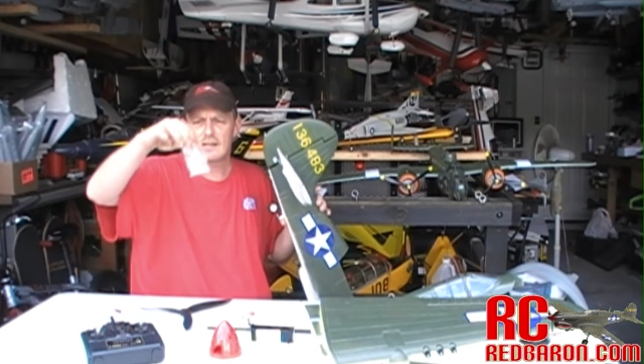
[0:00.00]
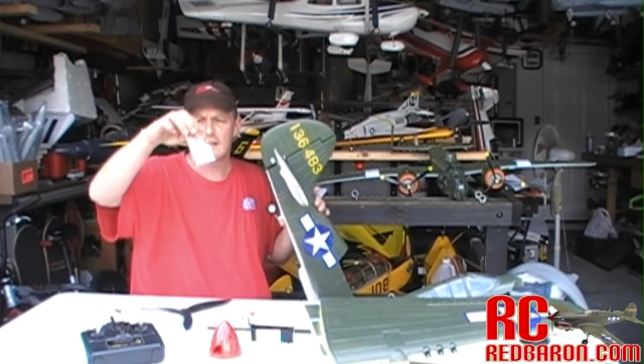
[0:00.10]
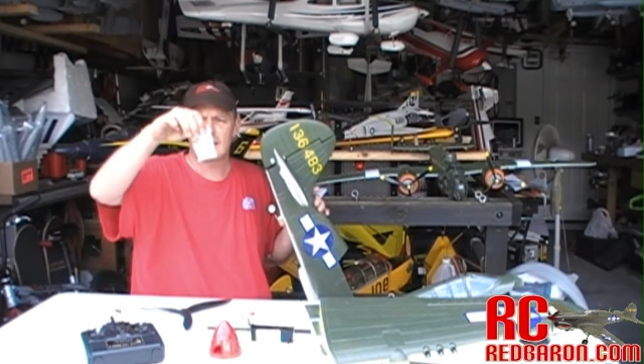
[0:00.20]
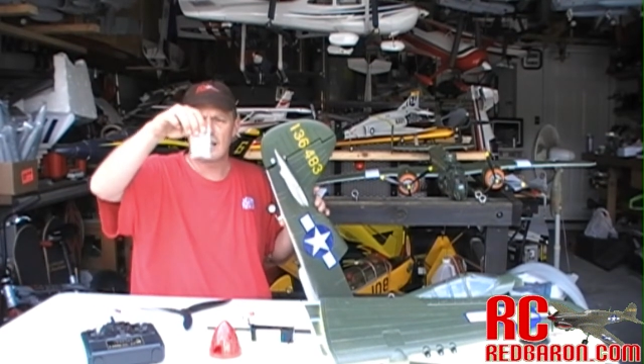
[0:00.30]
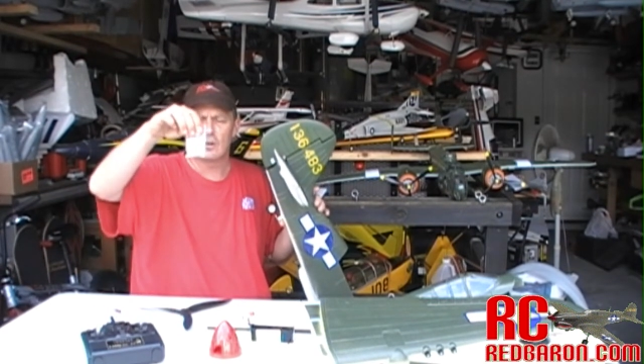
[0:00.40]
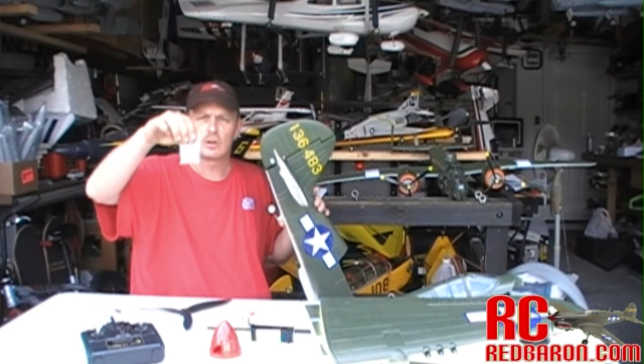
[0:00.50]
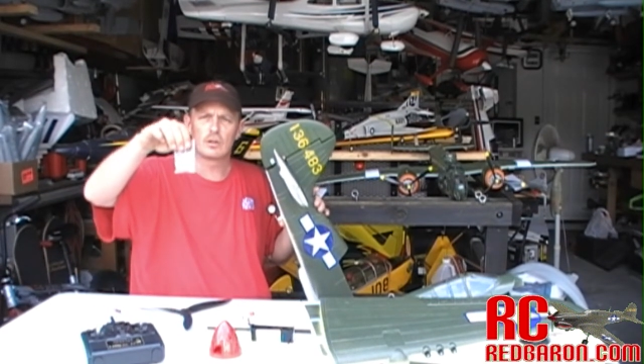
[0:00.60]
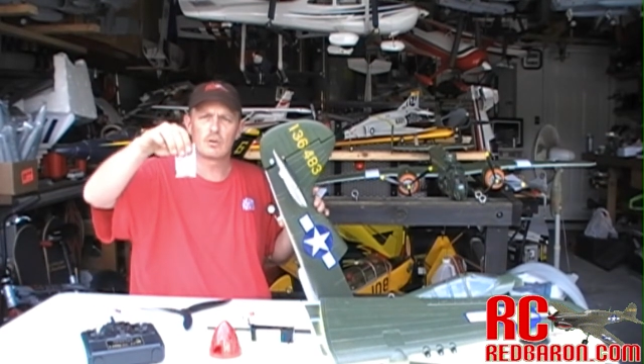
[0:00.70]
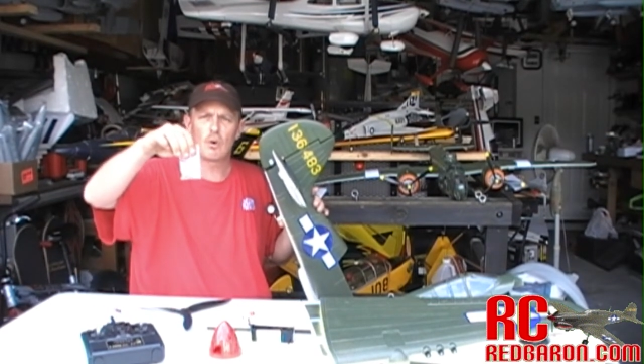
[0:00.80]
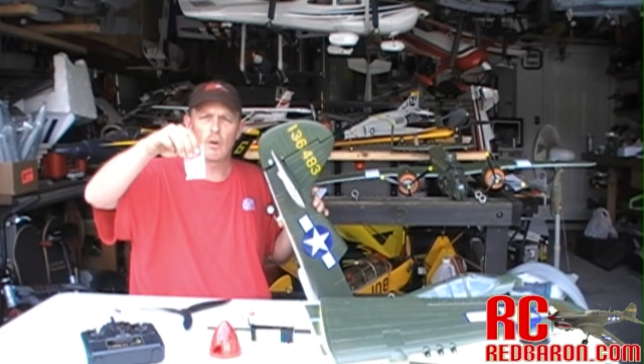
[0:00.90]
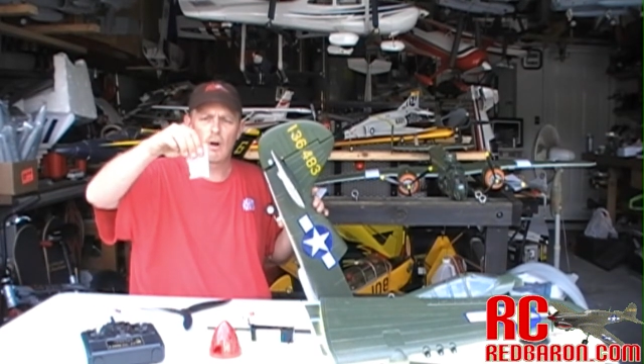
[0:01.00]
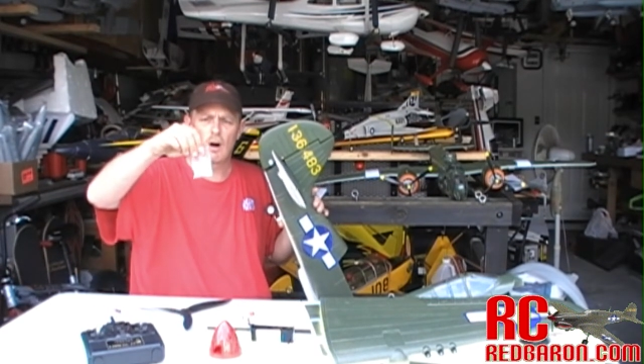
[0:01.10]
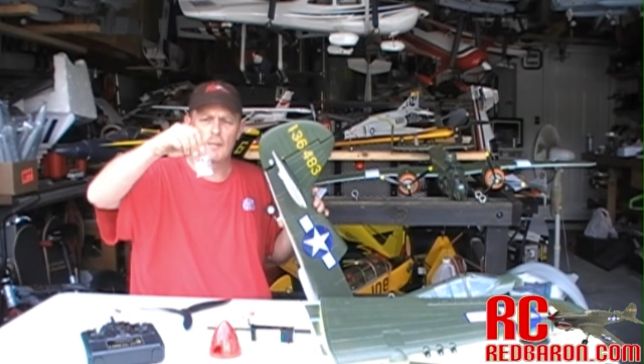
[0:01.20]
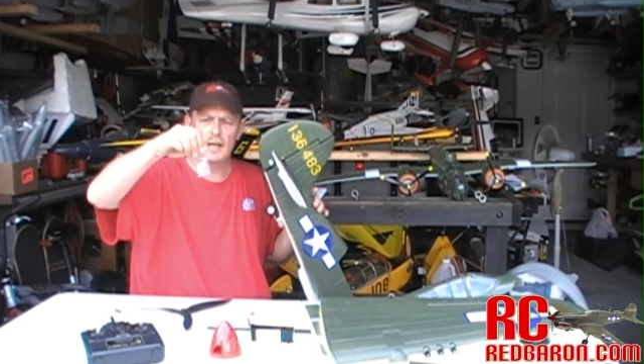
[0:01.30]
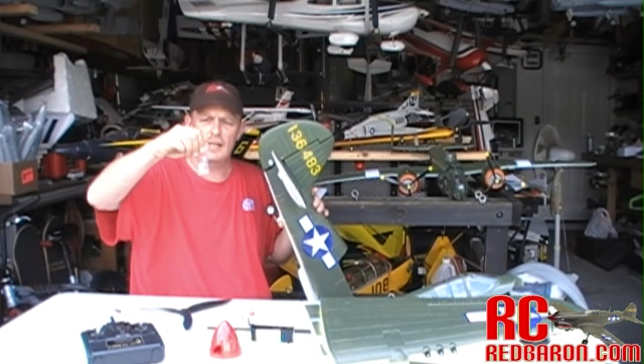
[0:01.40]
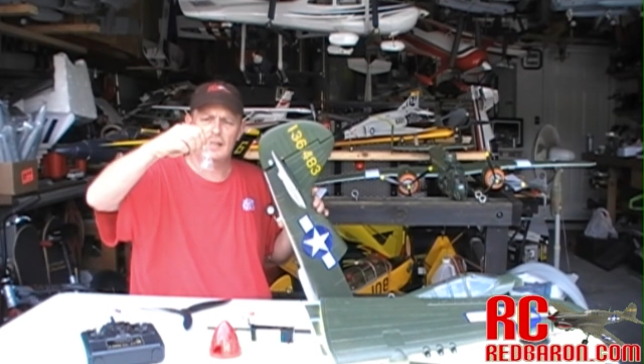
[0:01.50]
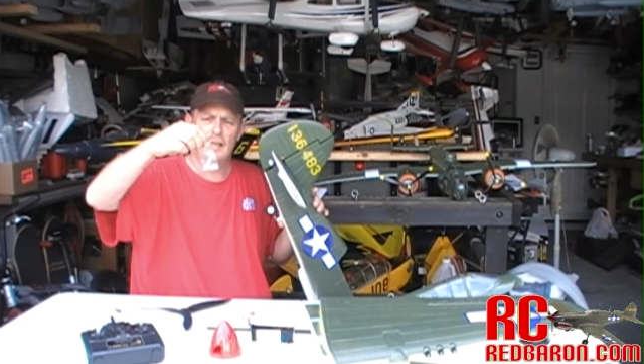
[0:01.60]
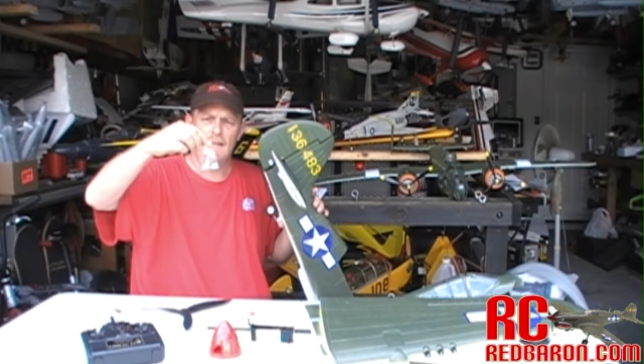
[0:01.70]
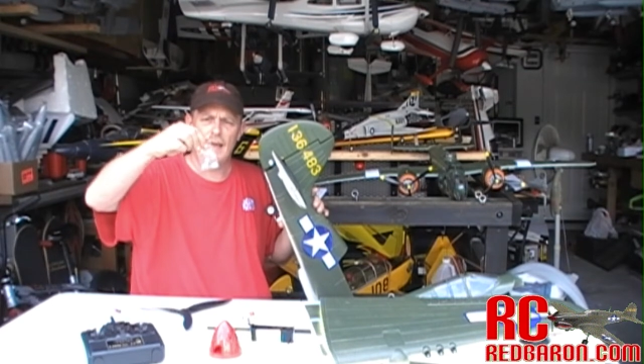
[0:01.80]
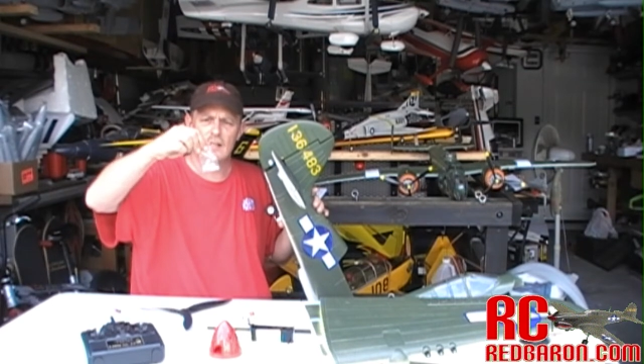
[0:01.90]
a single control arm in it,
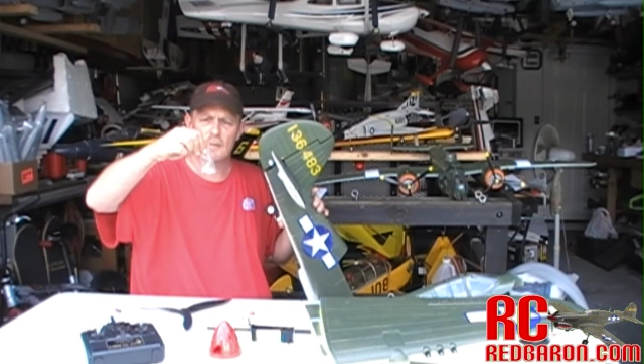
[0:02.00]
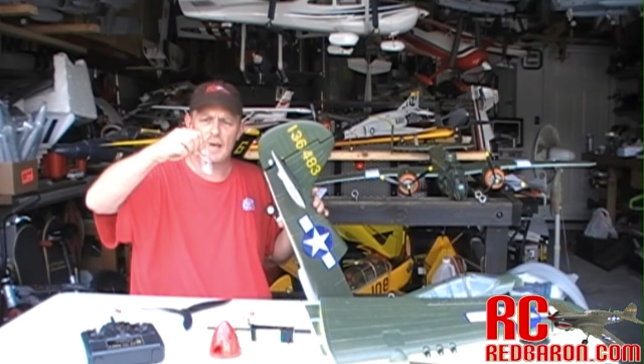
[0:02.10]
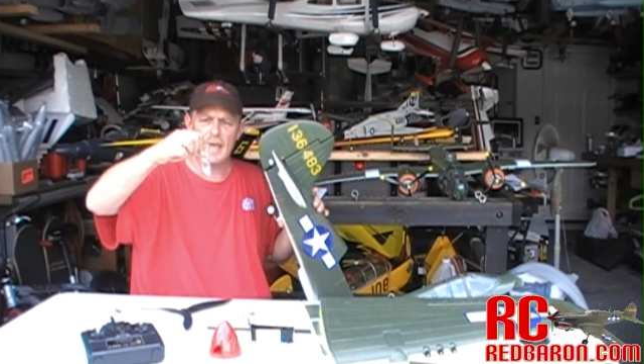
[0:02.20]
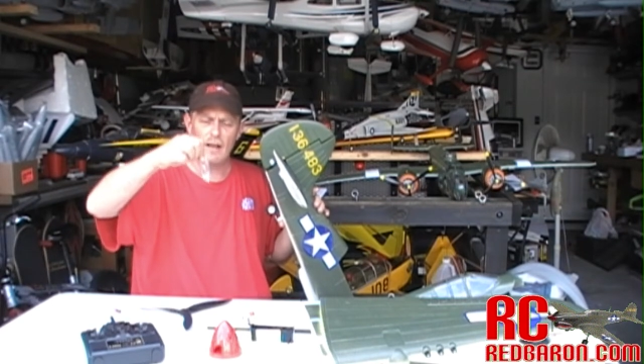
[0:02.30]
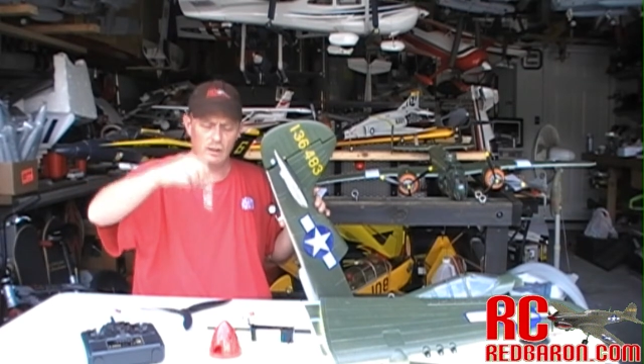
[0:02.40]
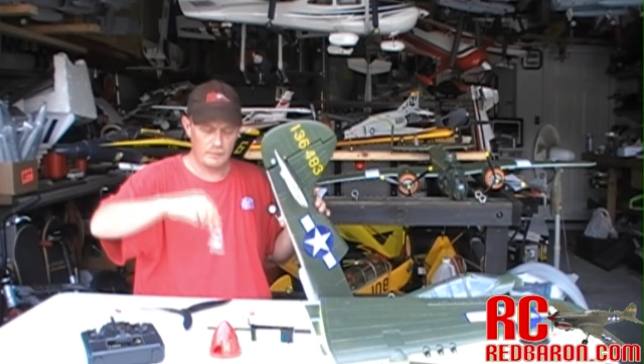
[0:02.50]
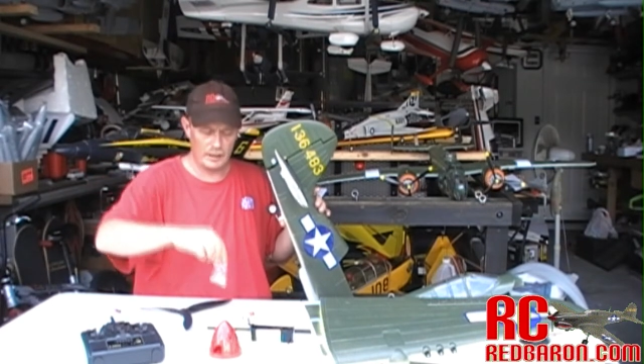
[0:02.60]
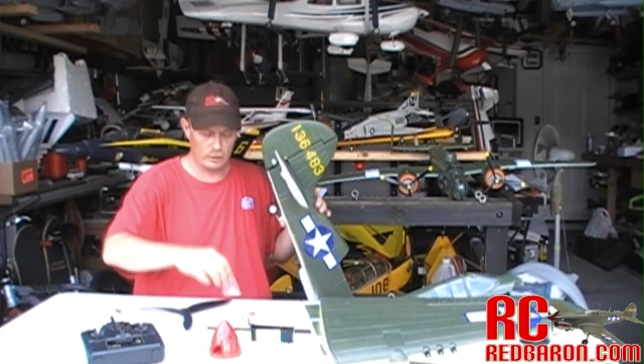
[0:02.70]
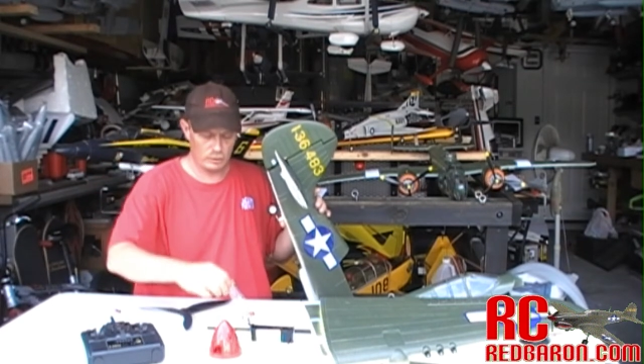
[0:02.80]
and that is my elevator